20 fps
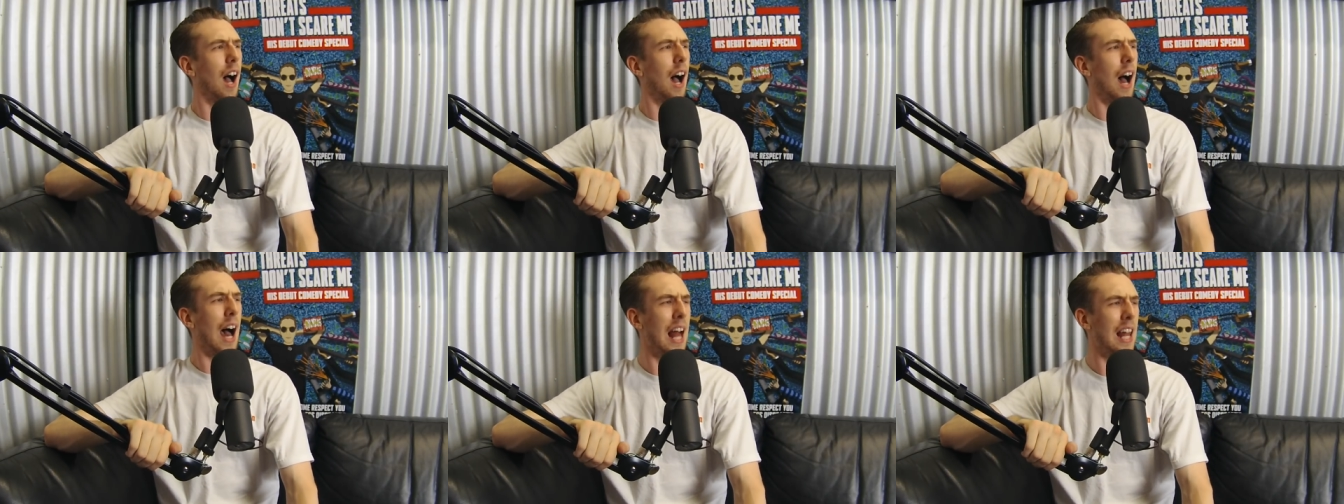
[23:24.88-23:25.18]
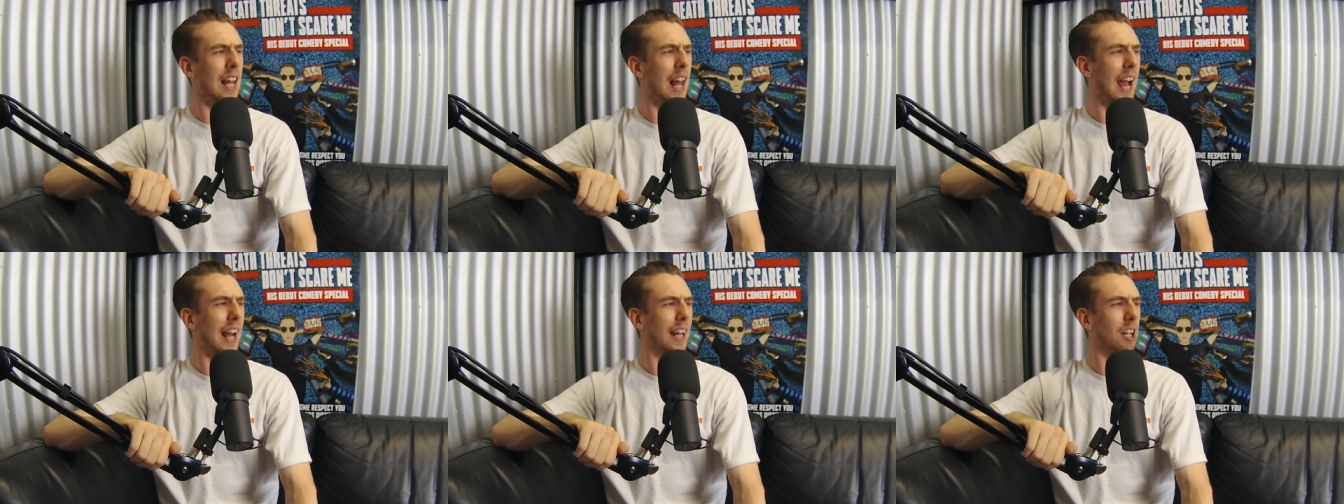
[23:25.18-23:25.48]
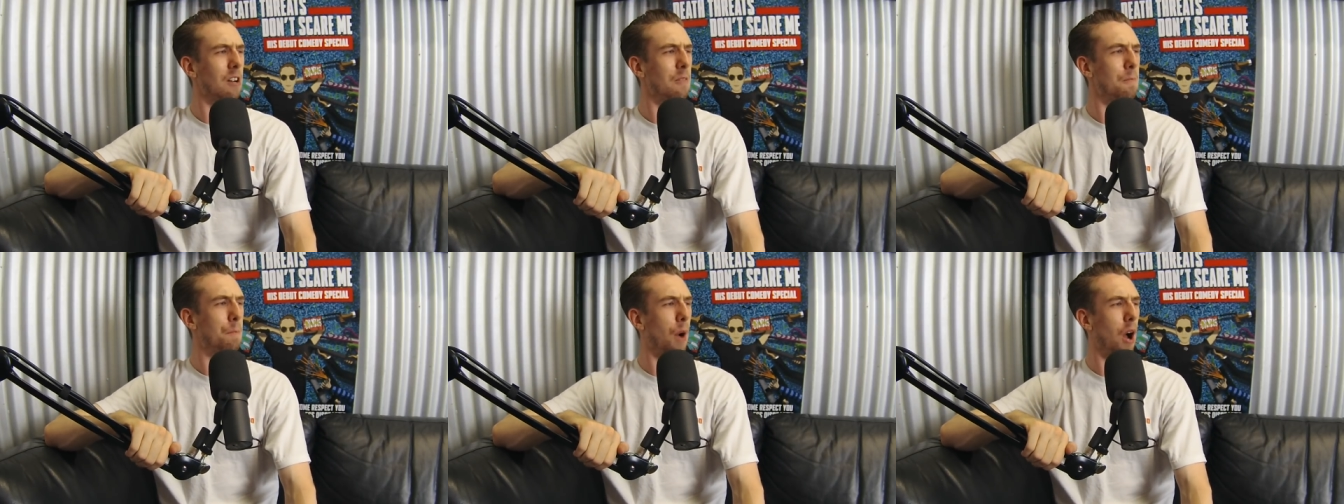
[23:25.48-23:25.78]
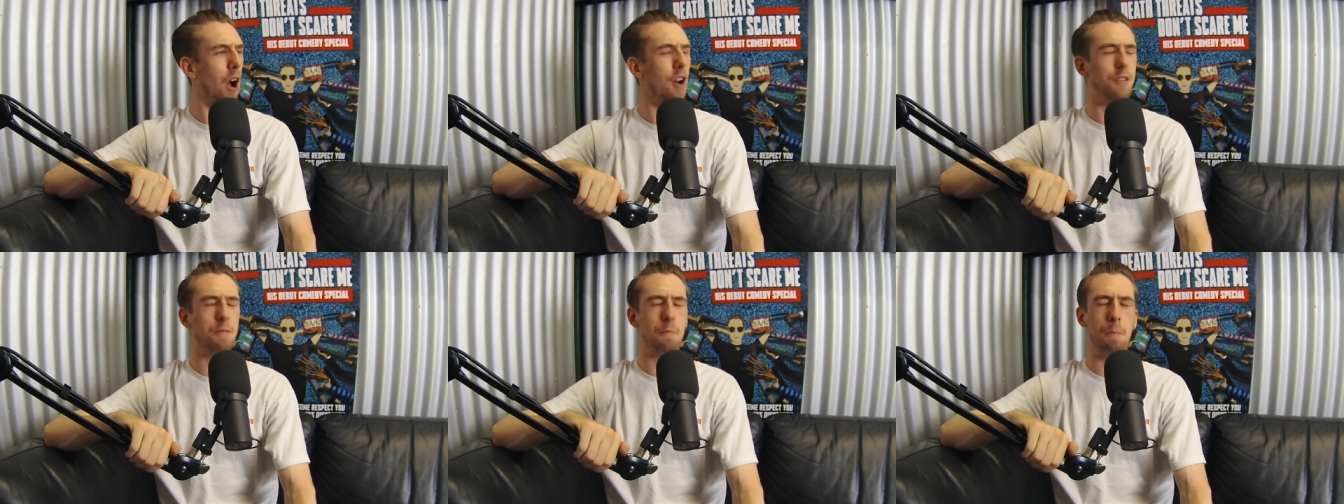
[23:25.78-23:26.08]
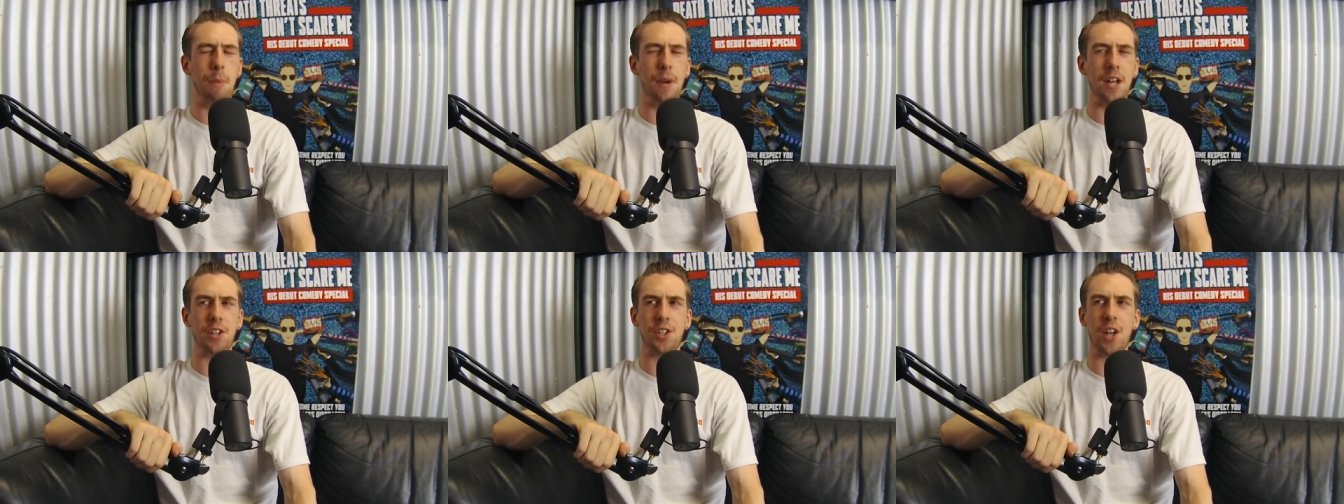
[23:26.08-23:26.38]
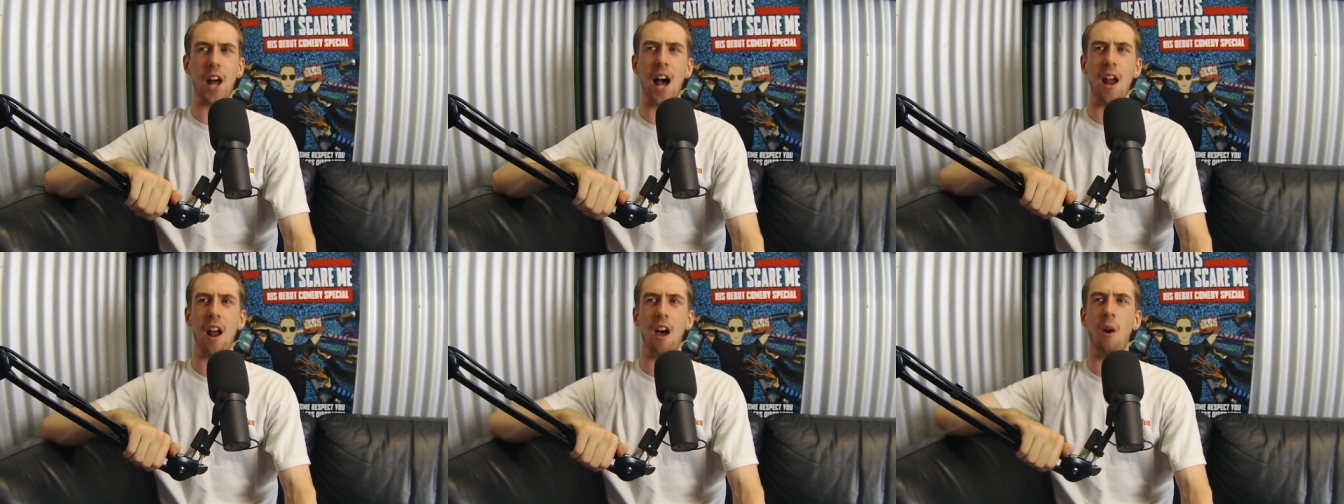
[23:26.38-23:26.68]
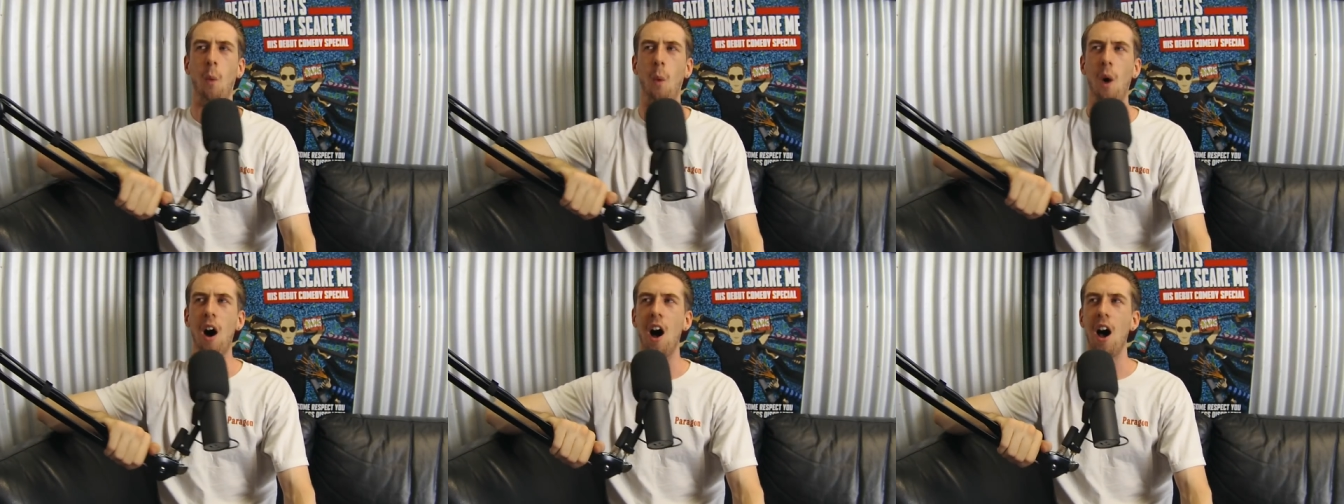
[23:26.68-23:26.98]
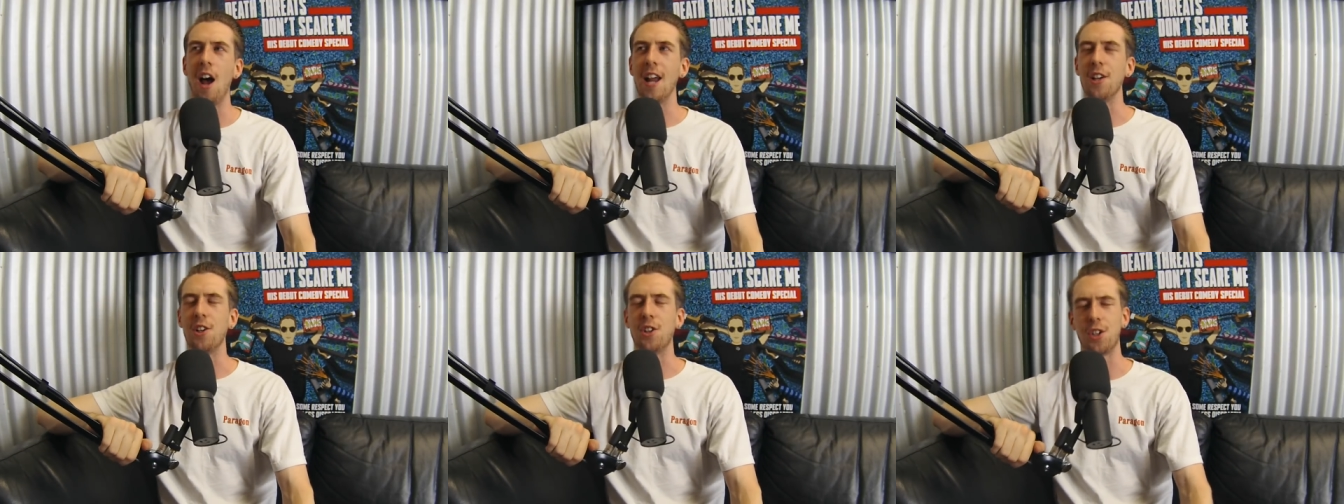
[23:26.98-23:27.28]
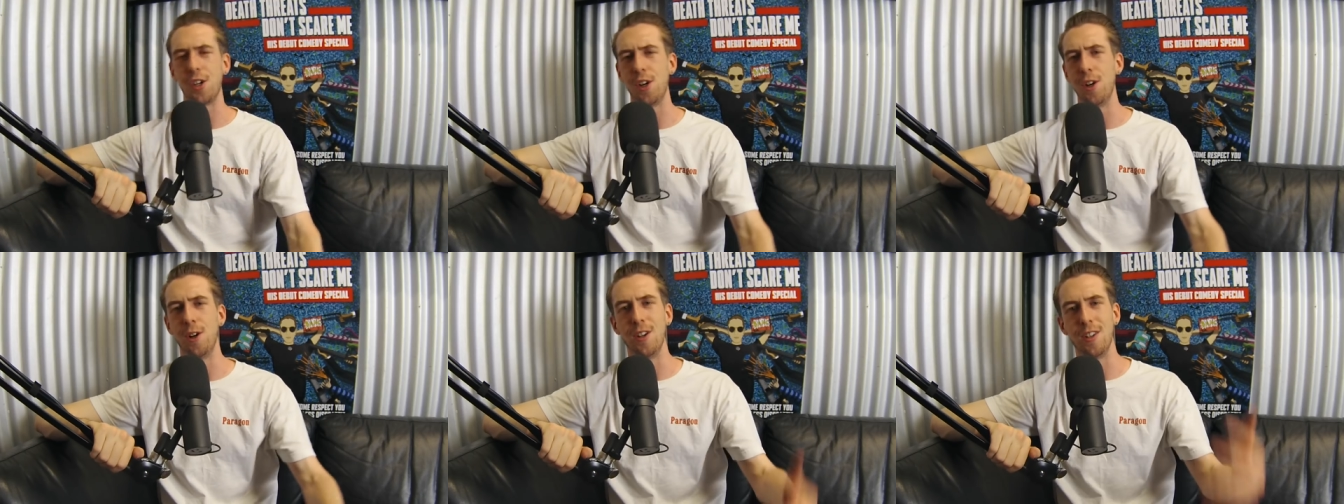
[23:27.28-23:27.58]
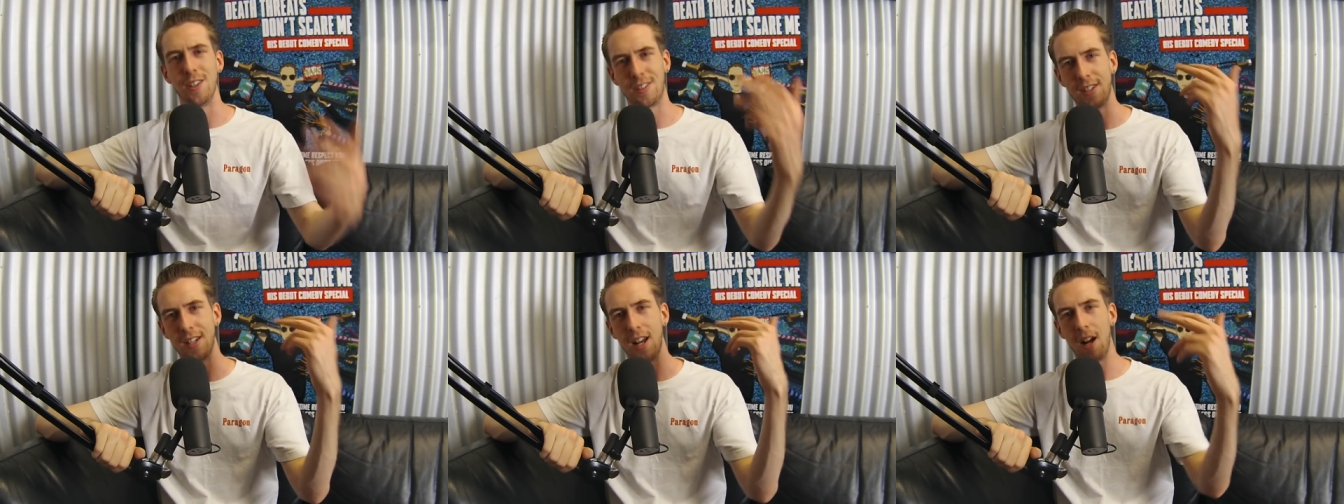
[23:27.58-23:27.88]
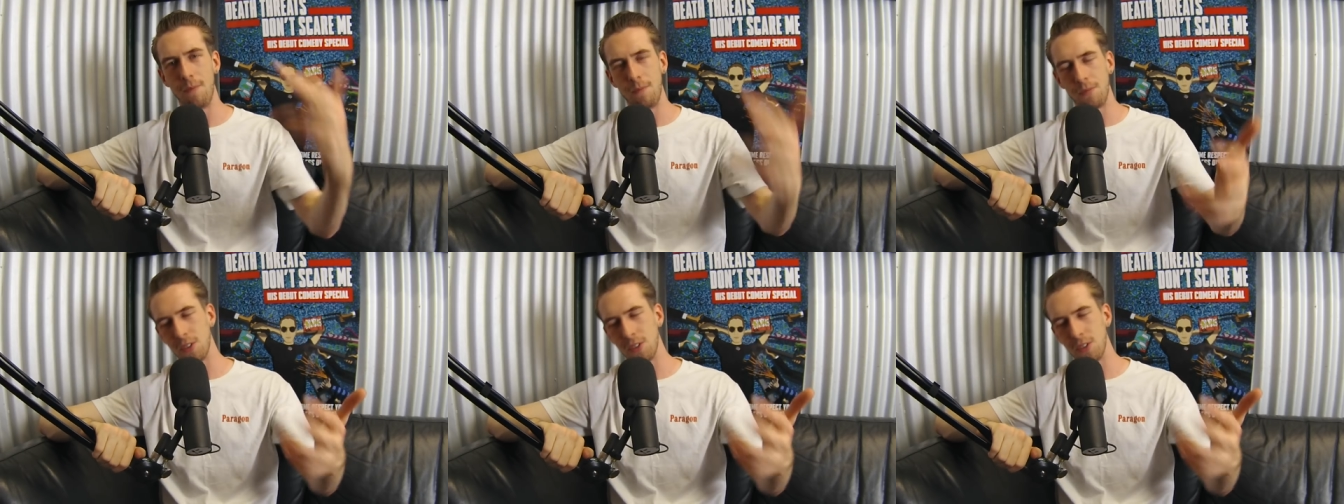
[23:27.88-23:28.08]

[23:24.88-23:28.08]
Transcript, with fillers: I like them both, bitch. I don't want to choose.